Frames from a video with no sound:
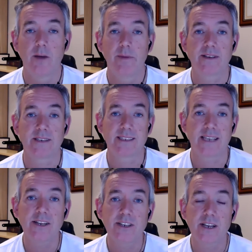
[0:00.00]
because
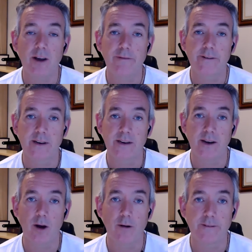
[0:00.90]
essentially
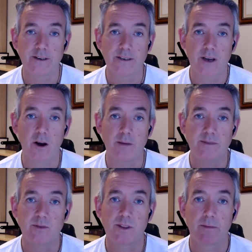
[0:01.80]

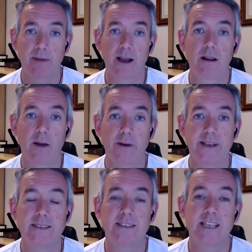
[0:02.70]
oftentimes what the bungalow
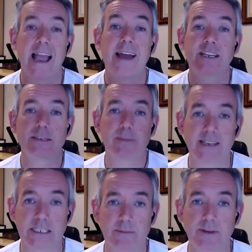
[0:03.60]
is the attic space
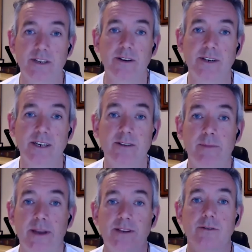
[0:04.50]
has been turned into a
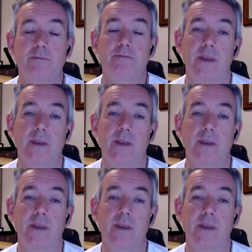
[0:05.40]
bedroom.